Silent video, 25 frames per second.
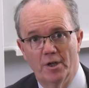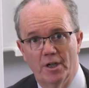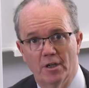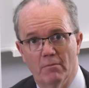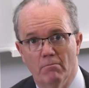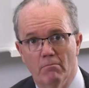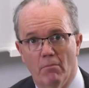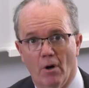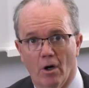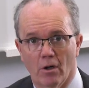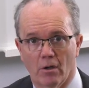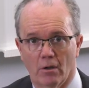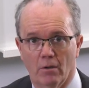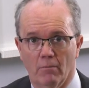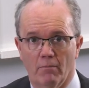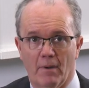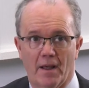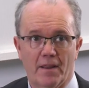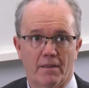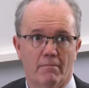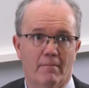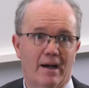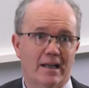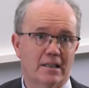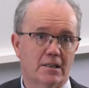we can model
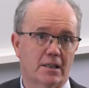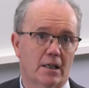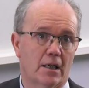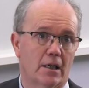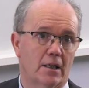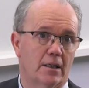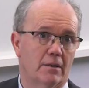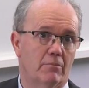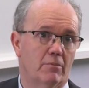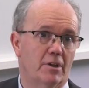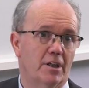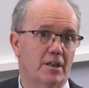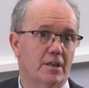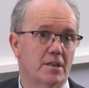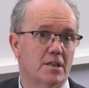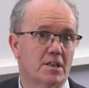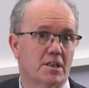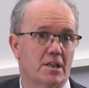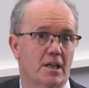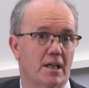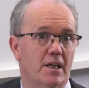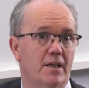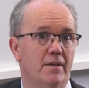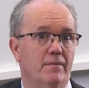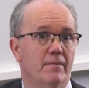mathematically. We can
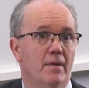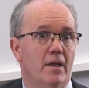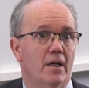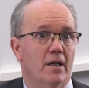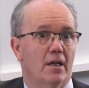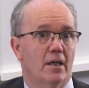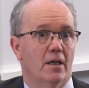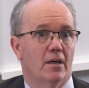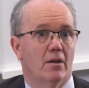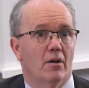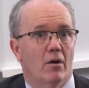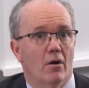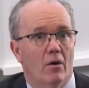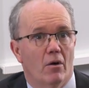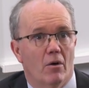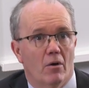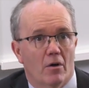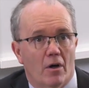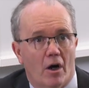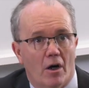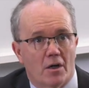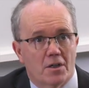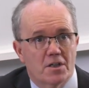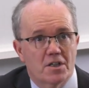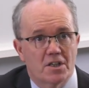say
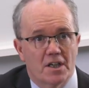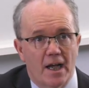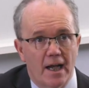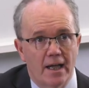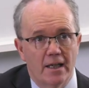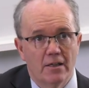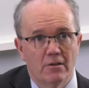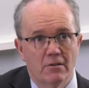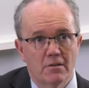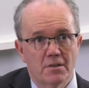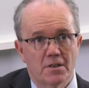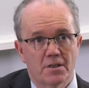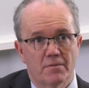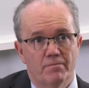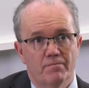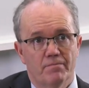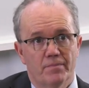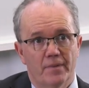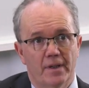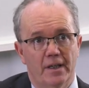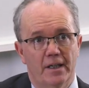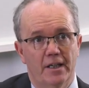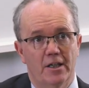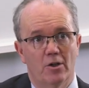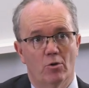our sales
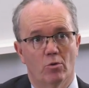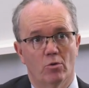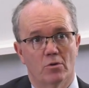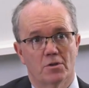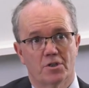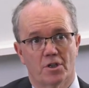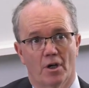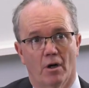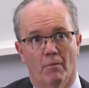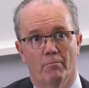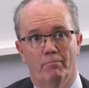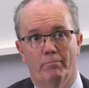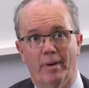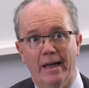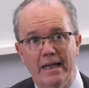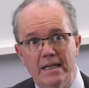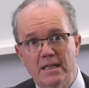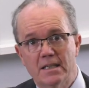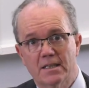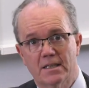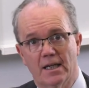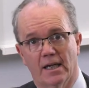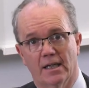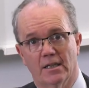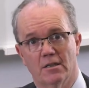equals our
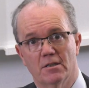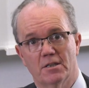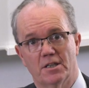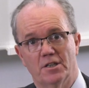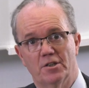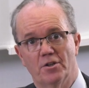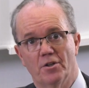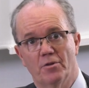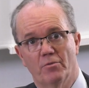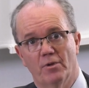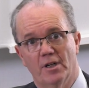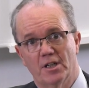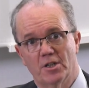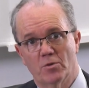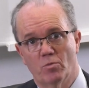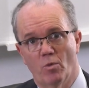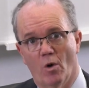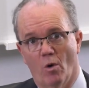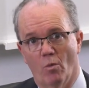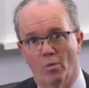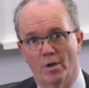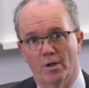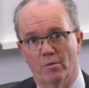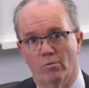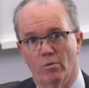base sales, in other words,
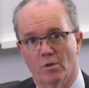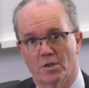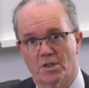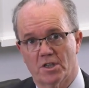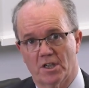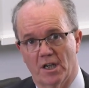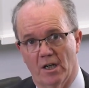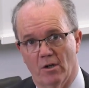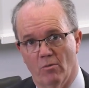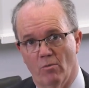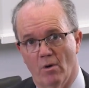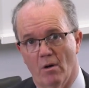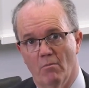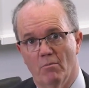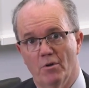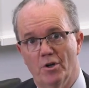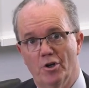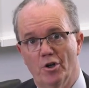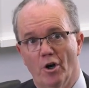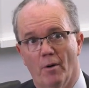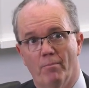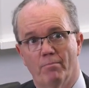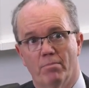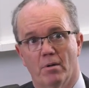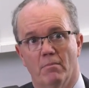what we would sell when we're
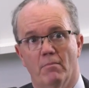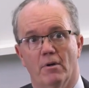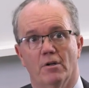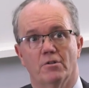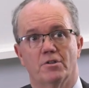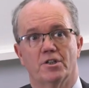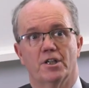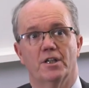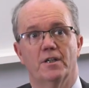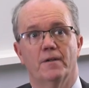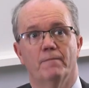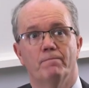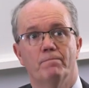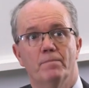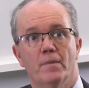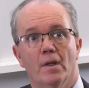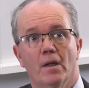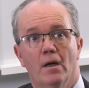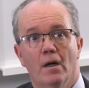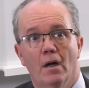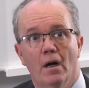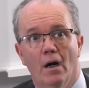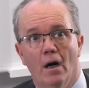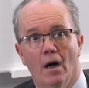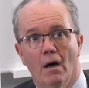not promoting,
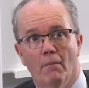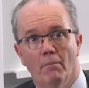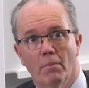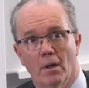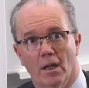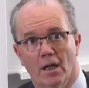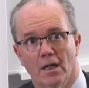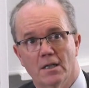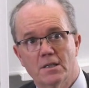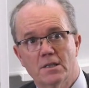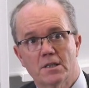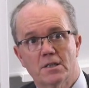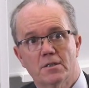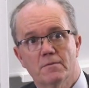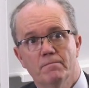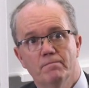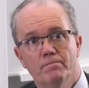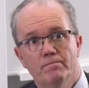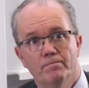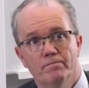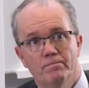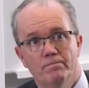plus